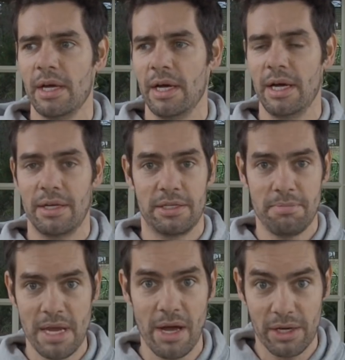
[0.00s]
To
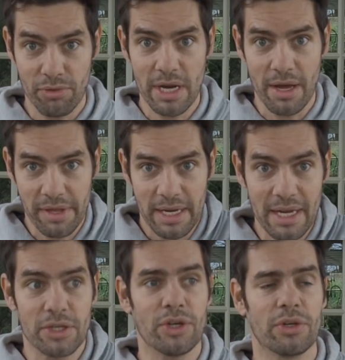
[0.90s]
me, I agree. I think it
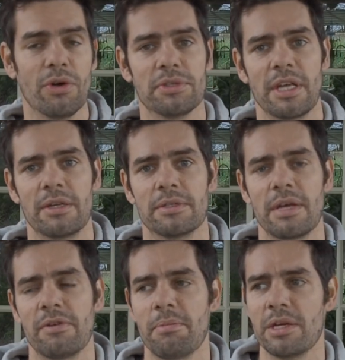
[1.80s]
is a good
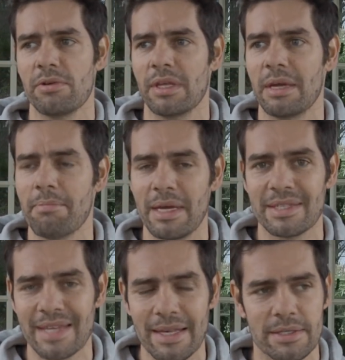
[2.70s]
cost-saving measure. I think it
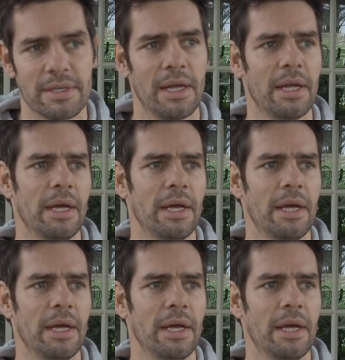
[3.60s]
makes sense.